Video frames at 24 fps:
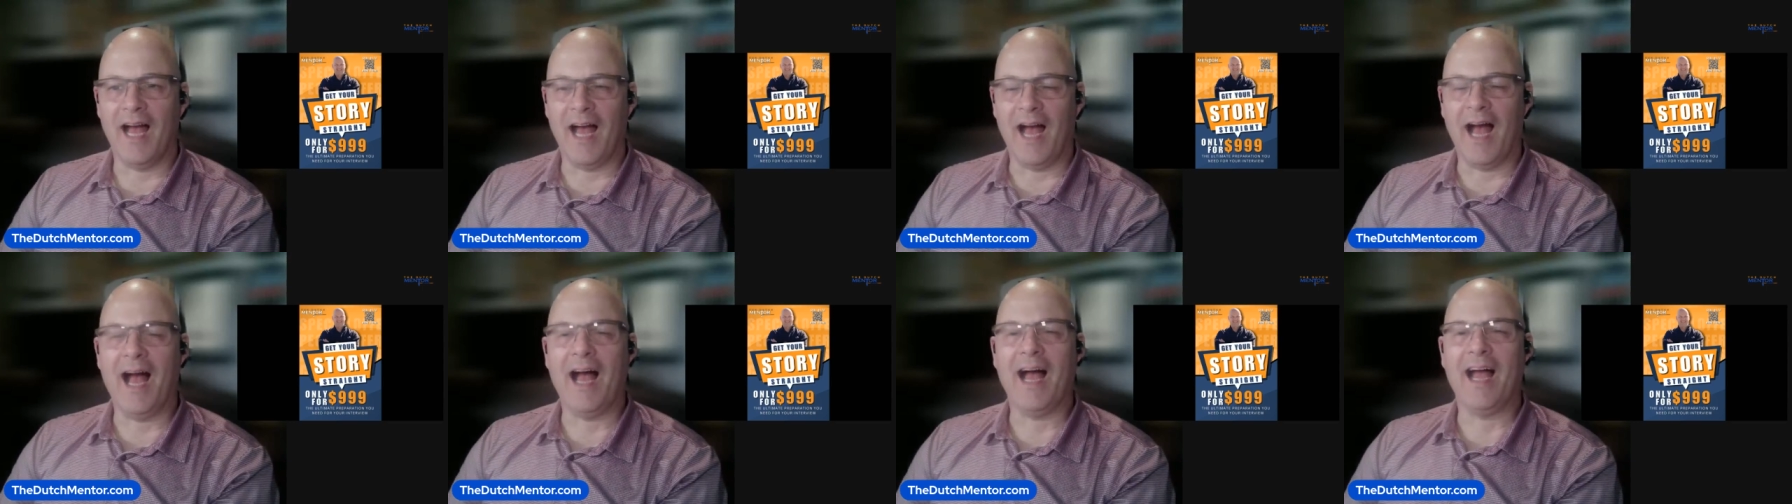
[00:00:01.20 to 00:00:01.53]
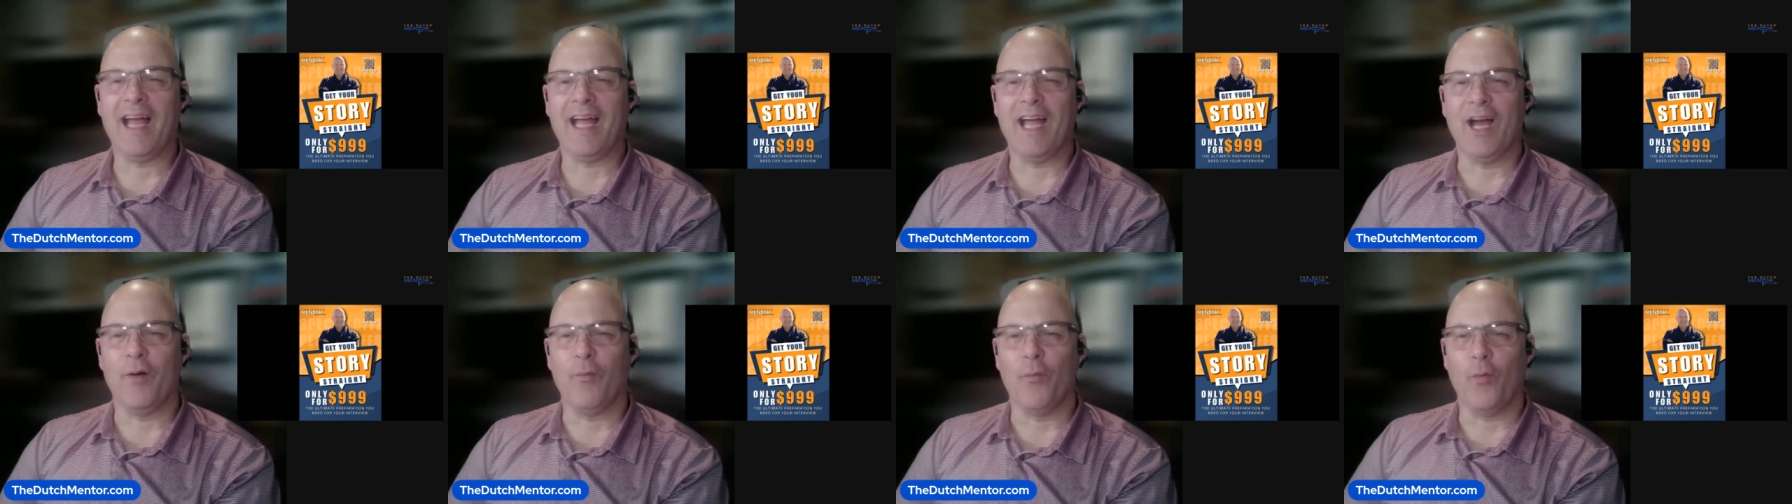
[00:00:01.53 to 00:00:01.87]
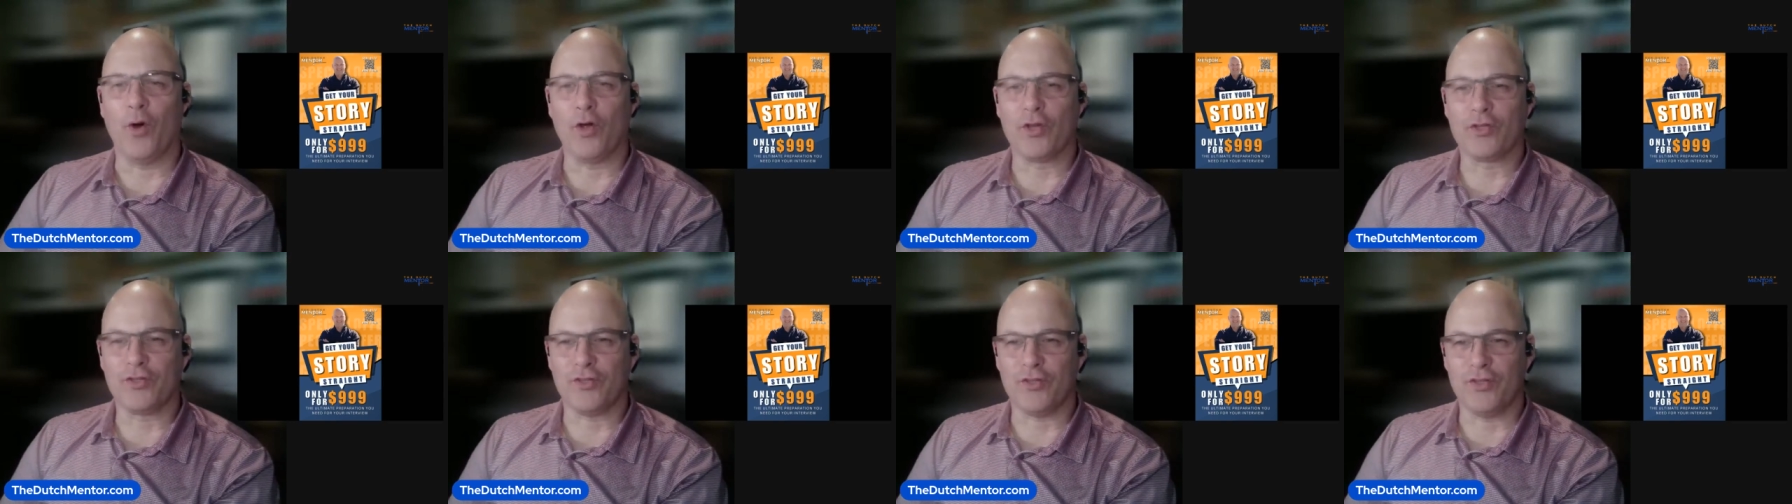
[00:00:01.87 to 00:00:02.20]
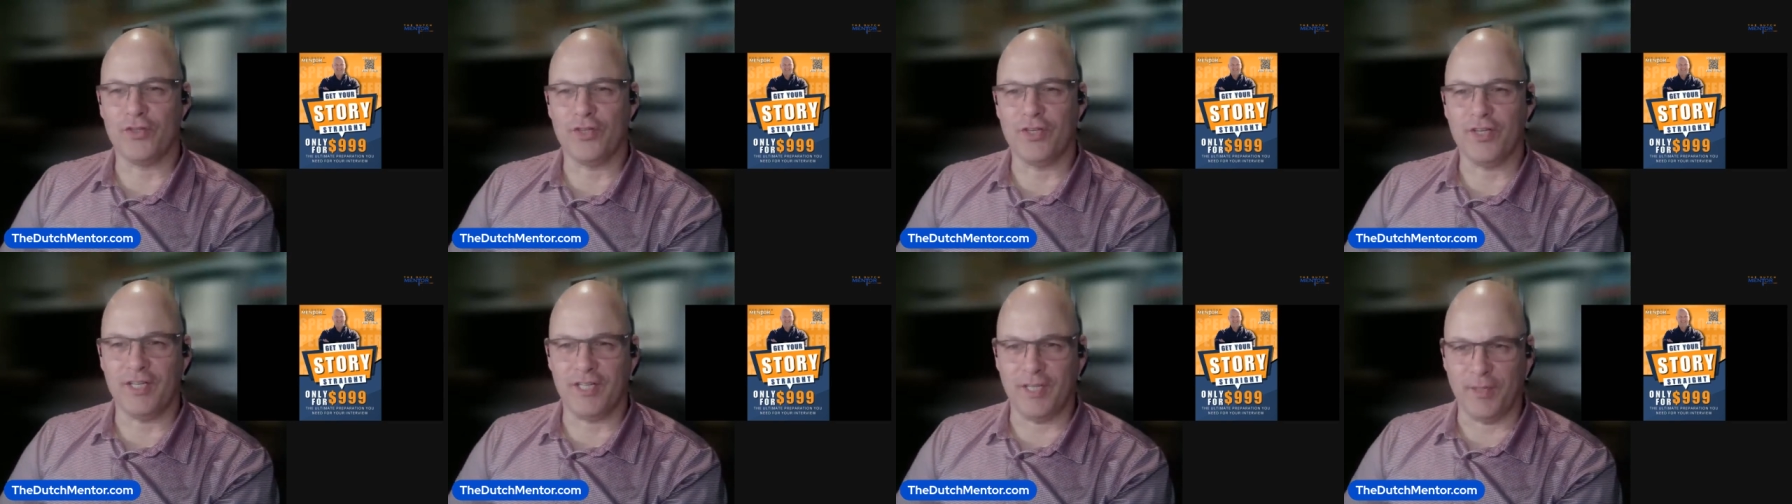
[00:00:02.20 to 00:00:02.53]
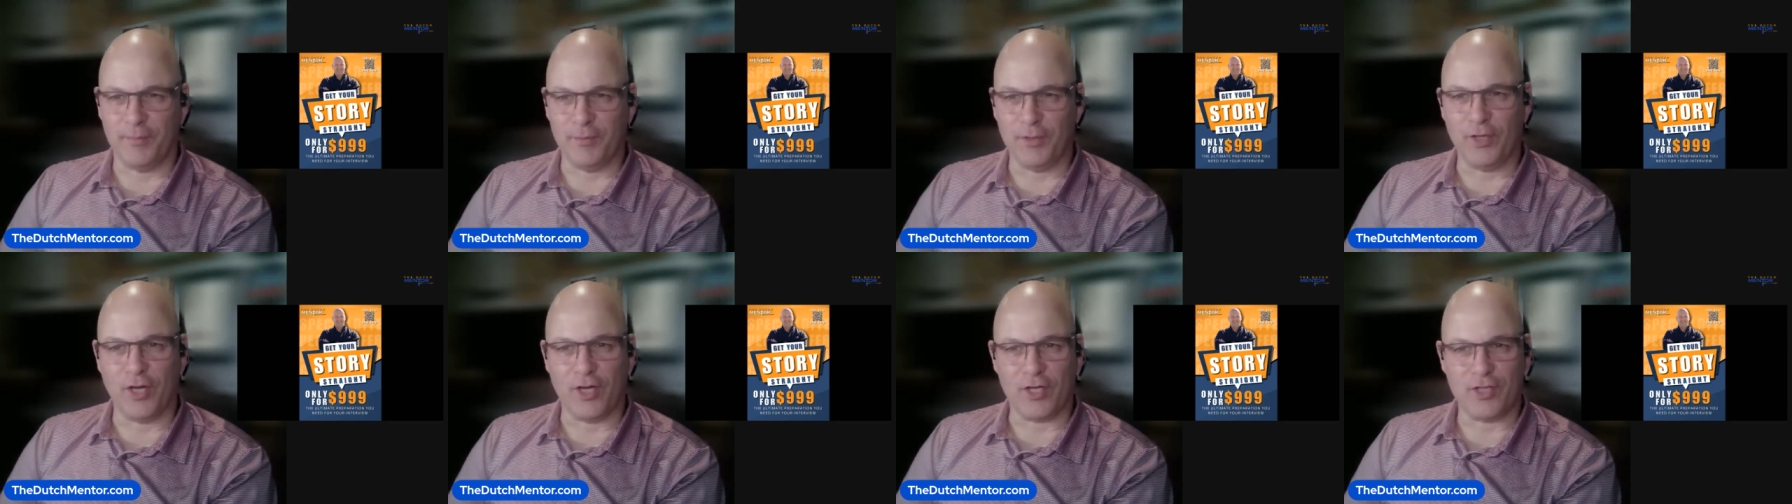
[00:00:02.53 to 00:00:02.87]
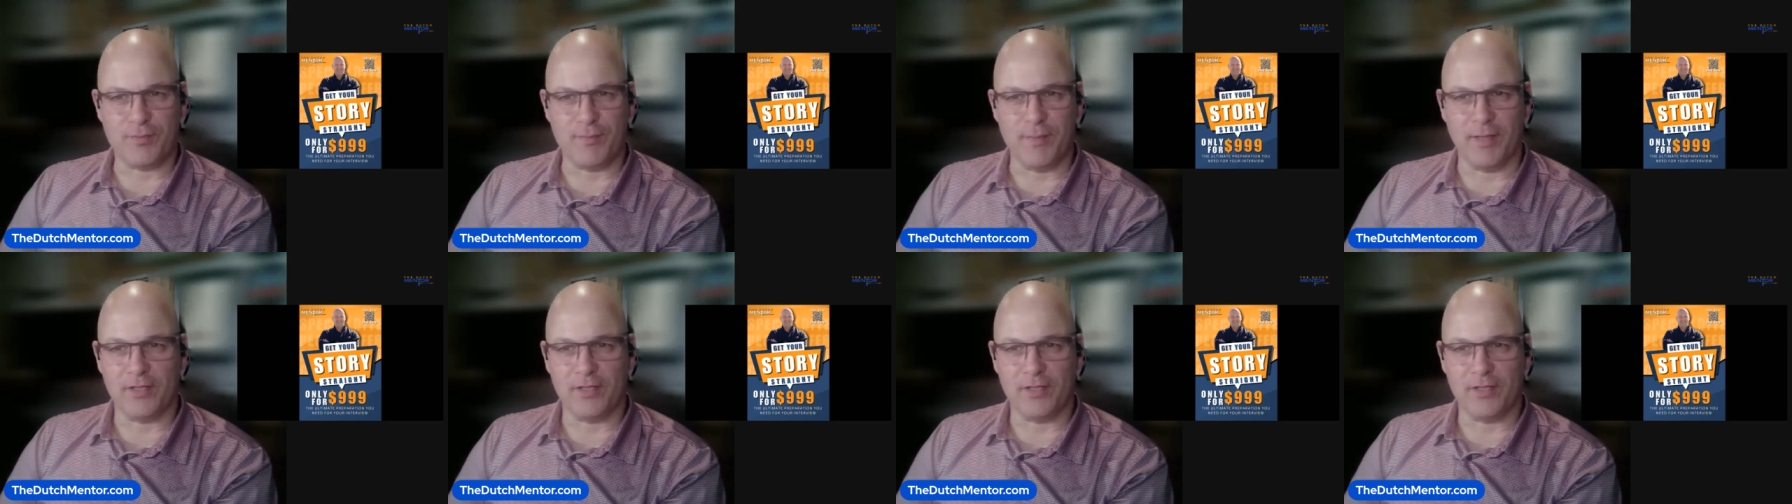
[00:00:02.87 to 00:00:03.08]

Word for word: Hi, I'm Walter, and I'm the Dutch